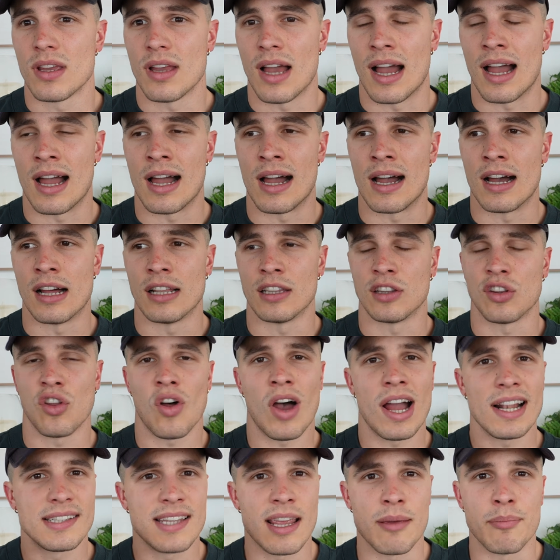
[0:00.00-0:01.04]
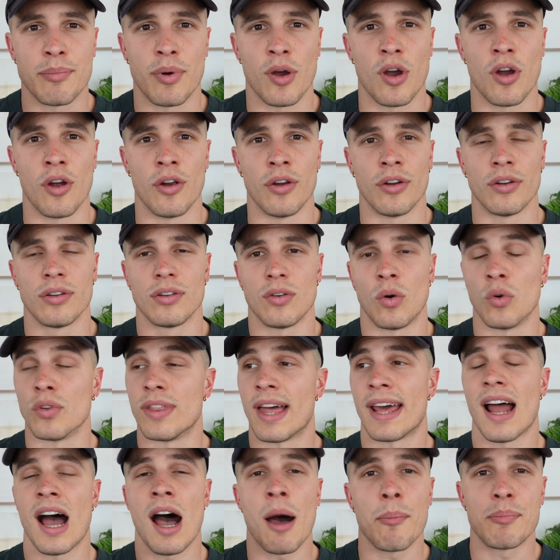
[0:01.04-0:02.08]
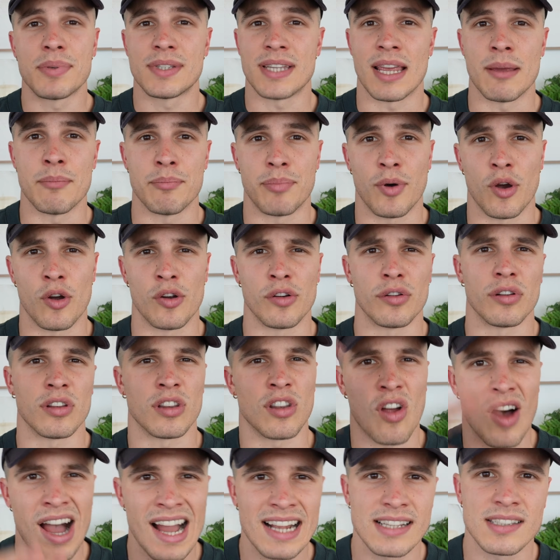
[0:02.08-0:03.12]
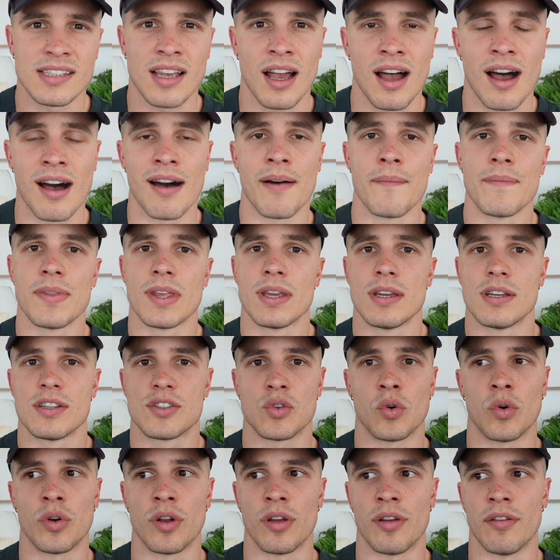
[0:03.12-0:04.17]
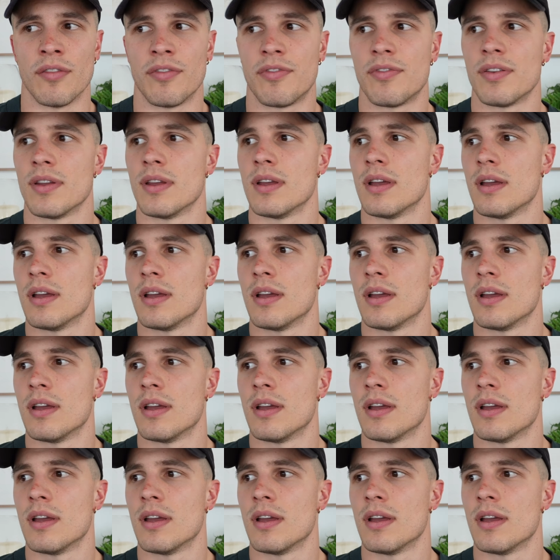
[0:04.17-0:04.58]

light tempo or that up tempo lighter sort of